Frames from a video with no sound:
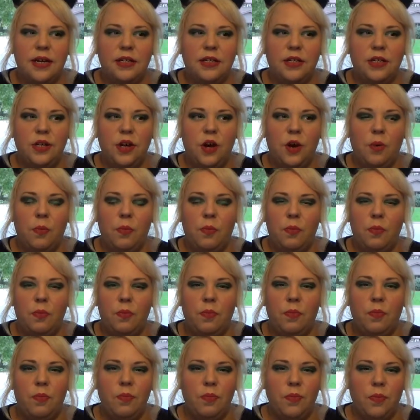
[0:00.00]
you know,
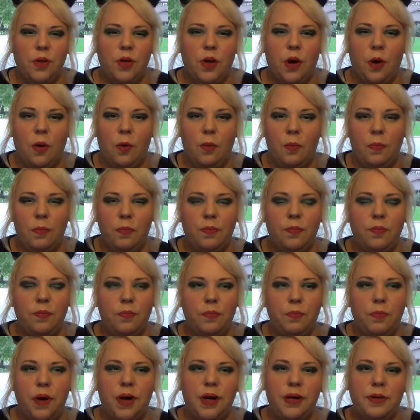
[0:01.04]

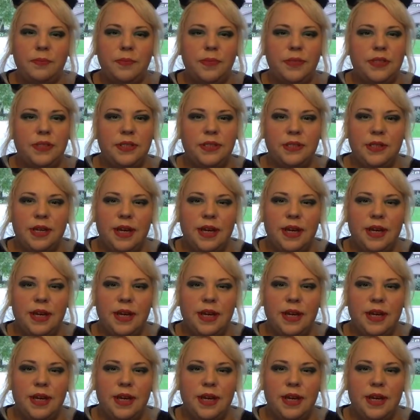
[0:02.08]
bumps, I